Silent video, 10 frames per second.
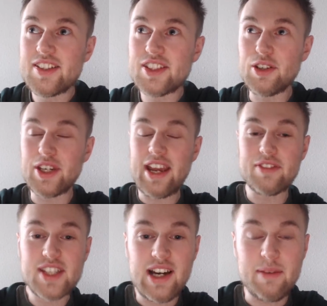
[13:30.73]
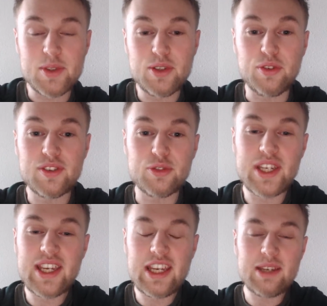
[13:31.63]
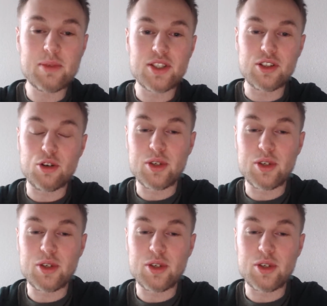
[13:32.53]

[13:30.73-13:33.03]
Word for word: so they have time to dream and you know